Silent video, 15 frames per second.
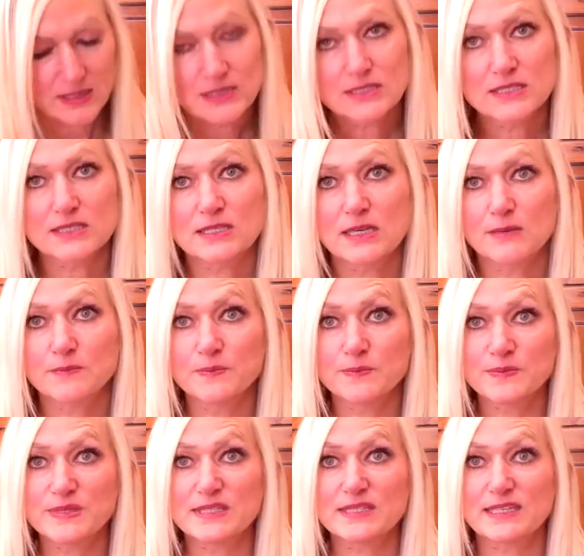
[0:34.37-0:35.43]

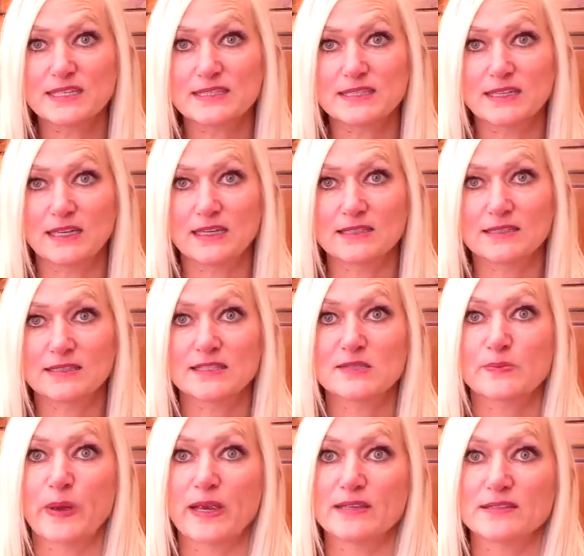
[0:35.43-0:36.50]
Some seasonings and
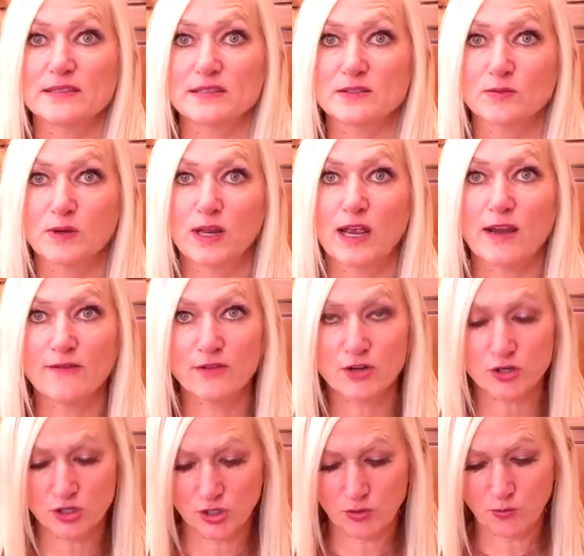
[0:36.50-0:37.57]
spices,
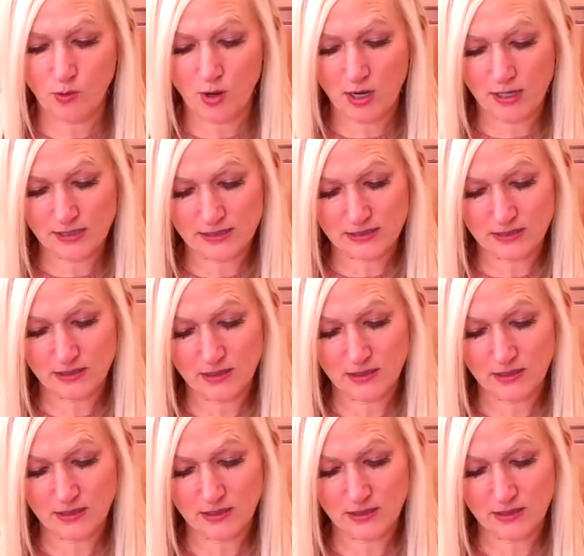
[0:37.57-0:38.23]
whatever you want,